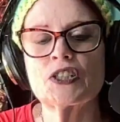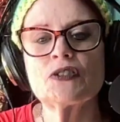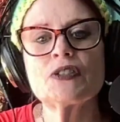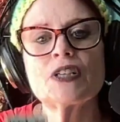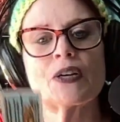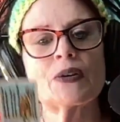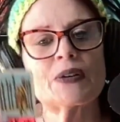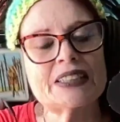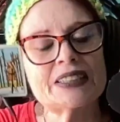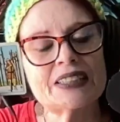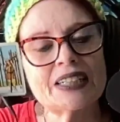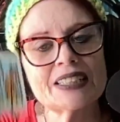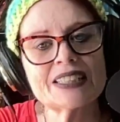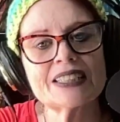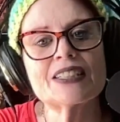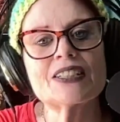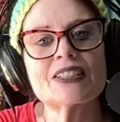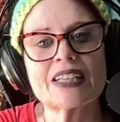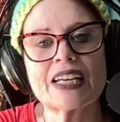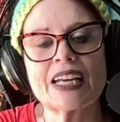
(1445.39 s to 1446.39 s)
you know, it
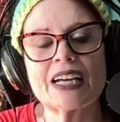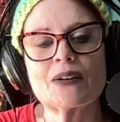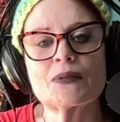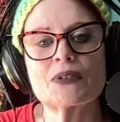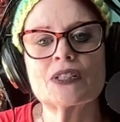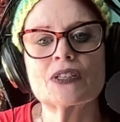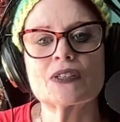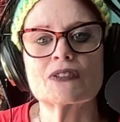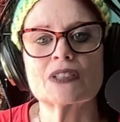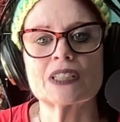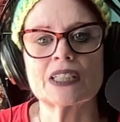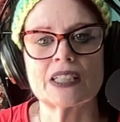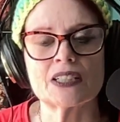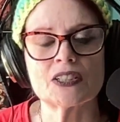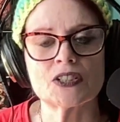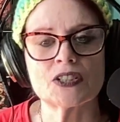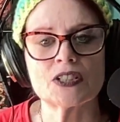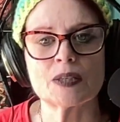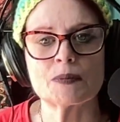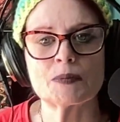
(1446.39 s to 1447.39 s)
doesn't just count with your
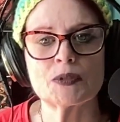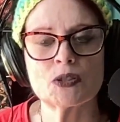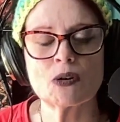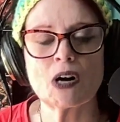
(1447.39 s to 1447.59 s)
relationships.